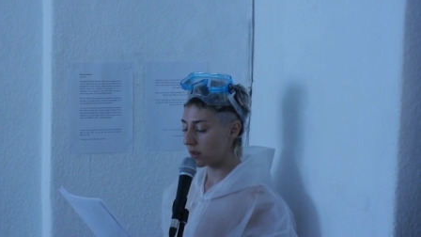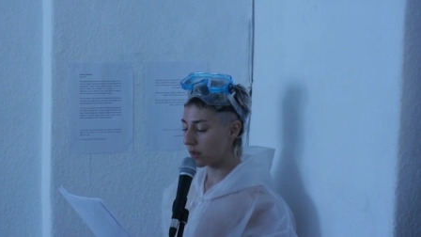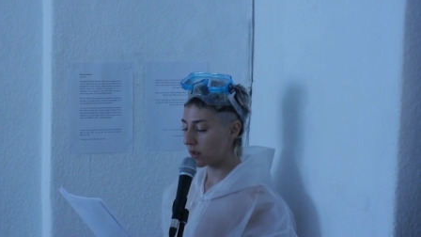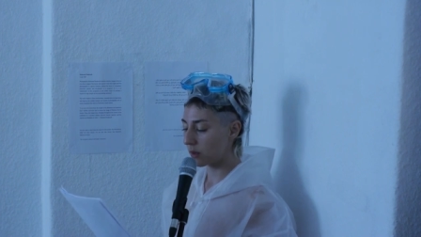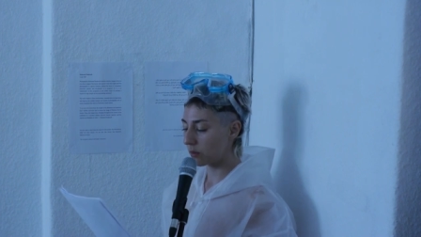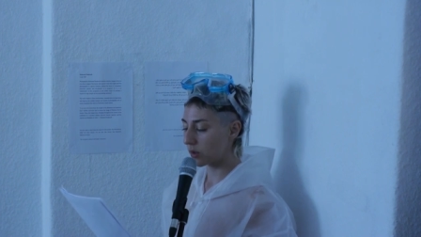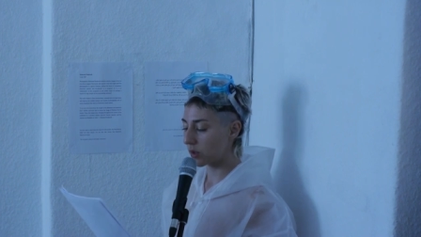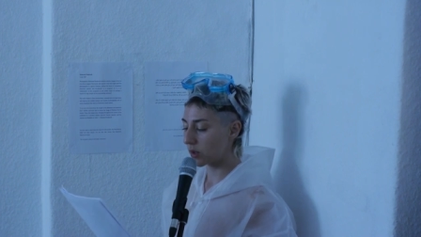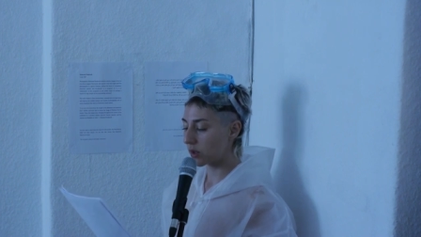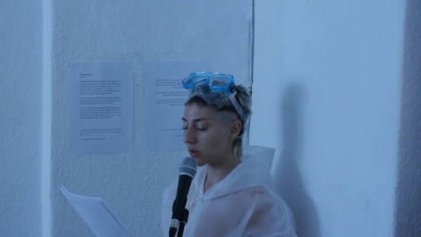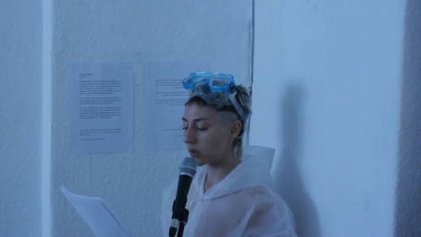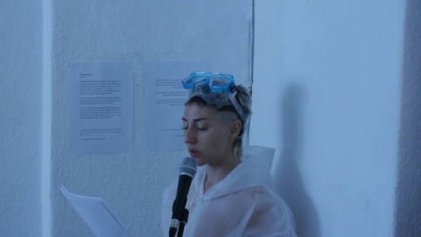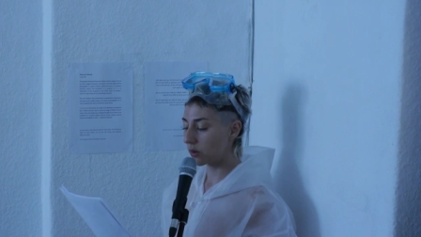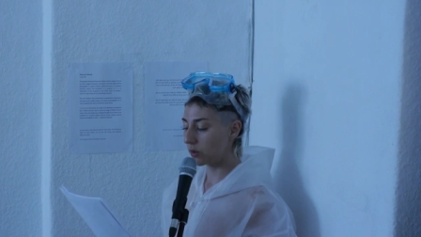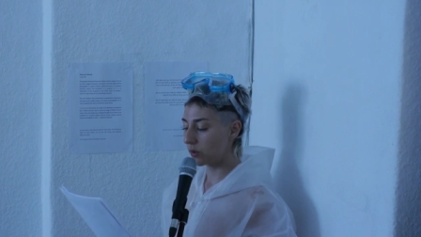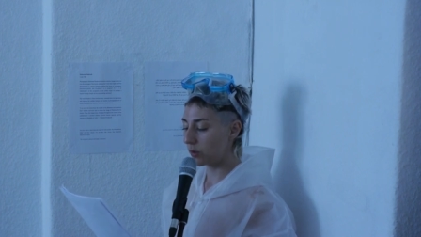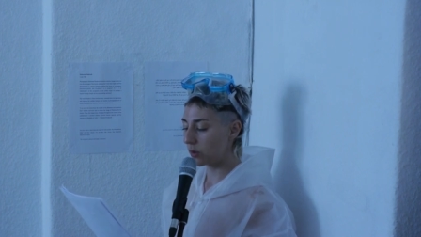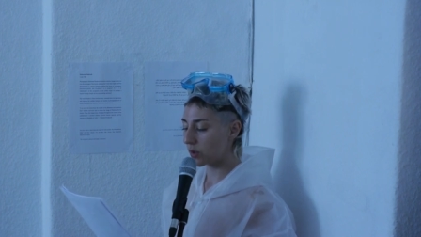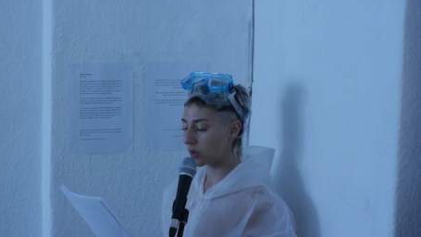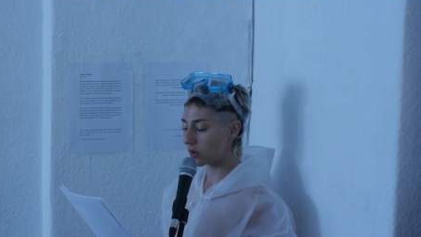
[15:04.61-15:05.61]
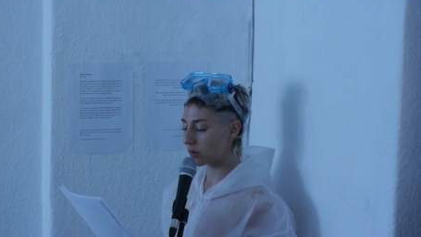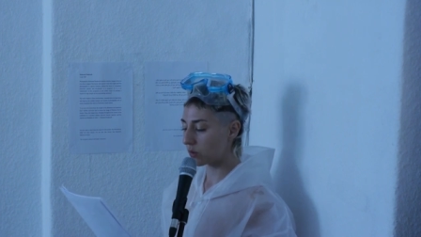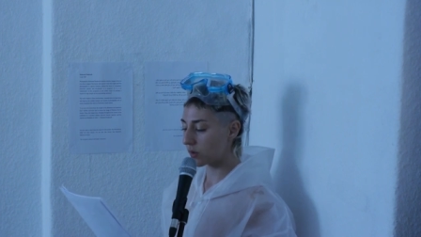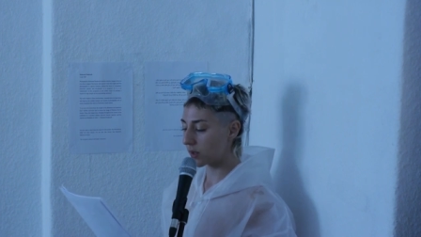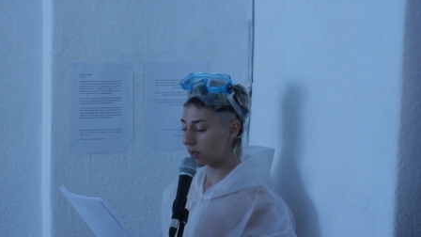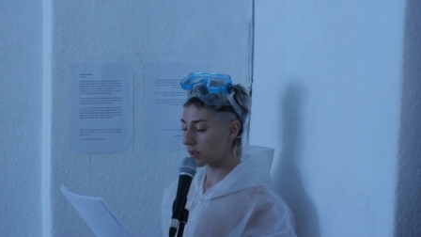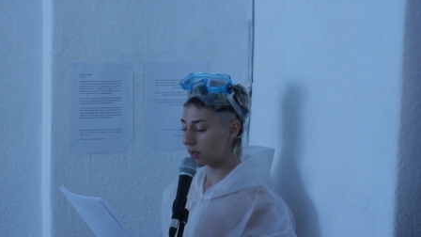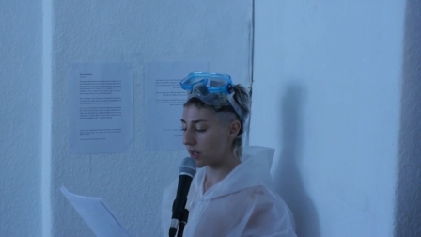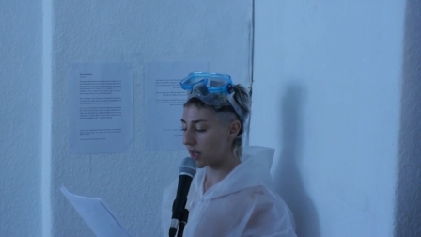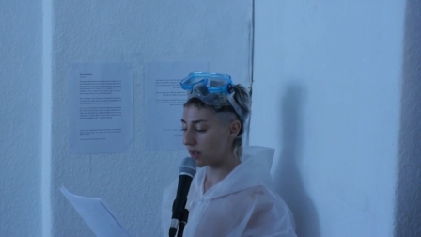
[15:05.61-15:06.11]
The word solution
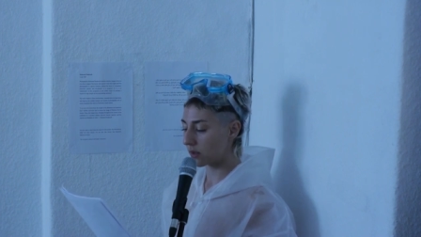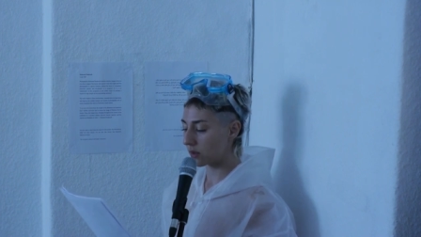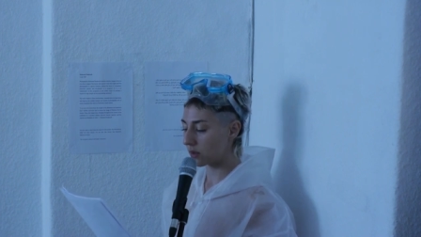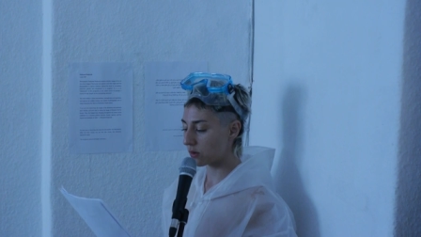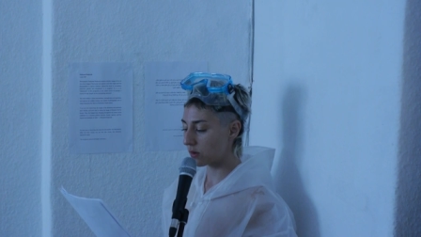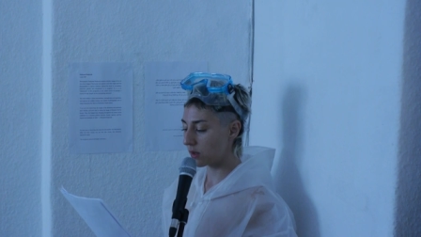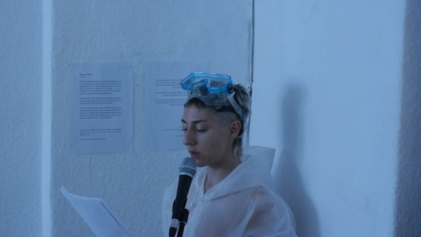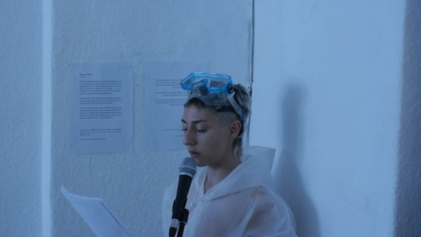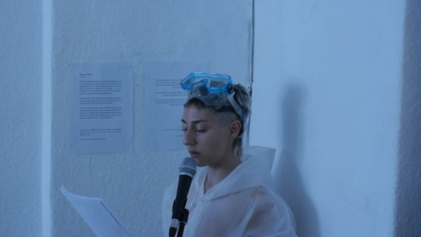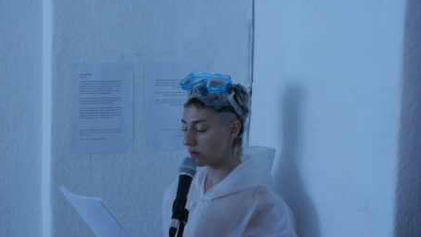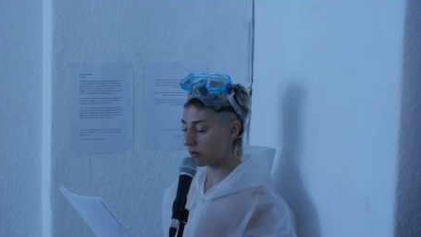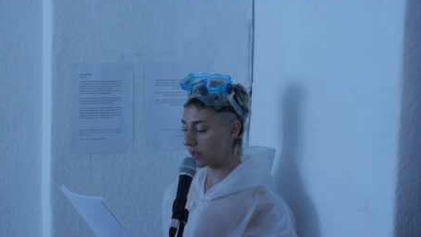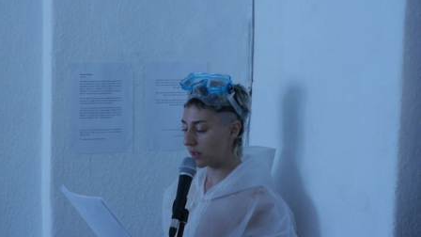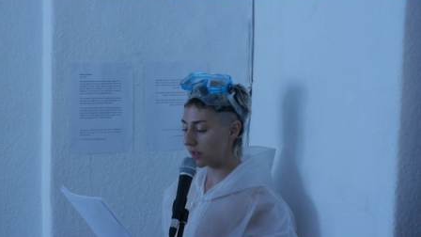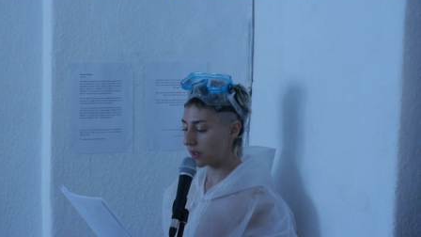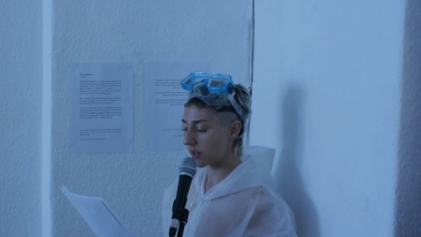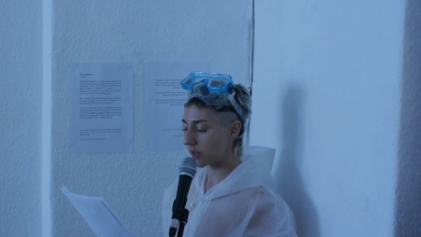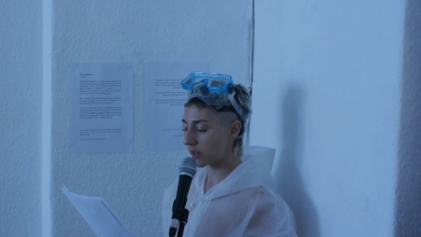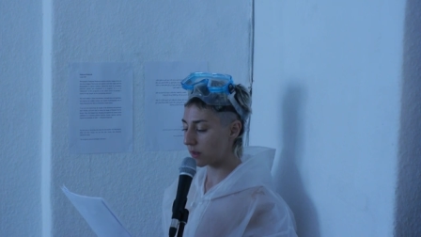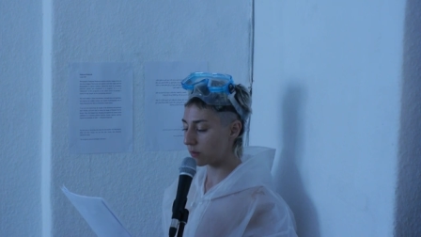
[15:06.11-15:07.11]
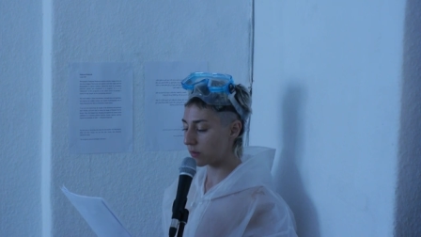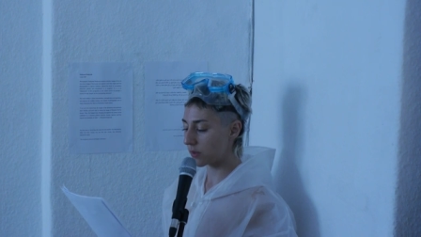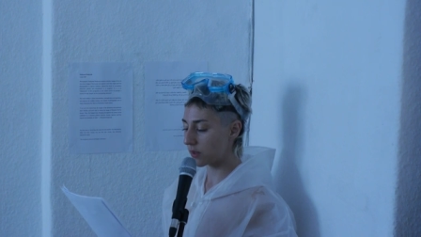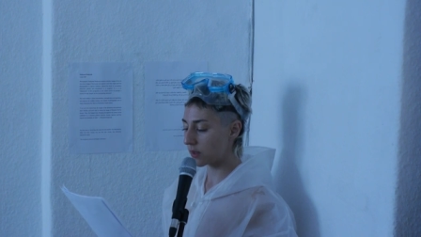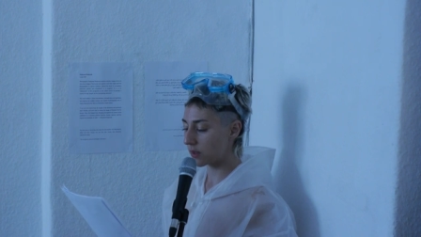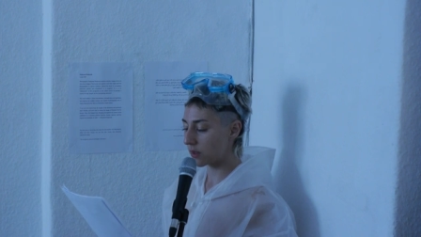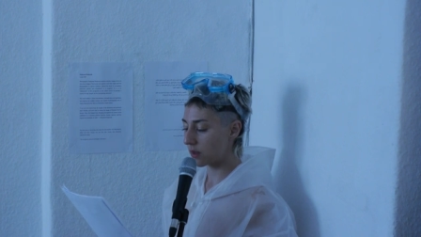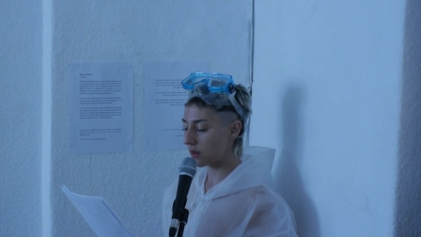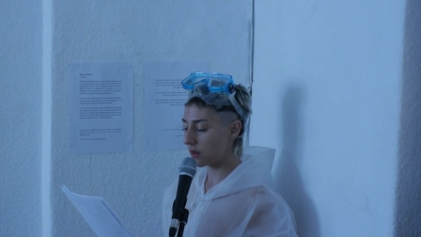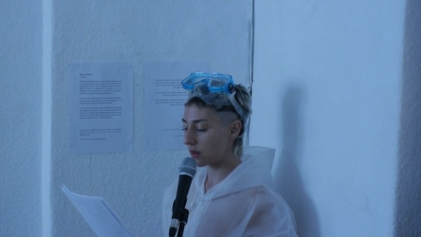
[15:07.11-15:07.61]
was said three, three times,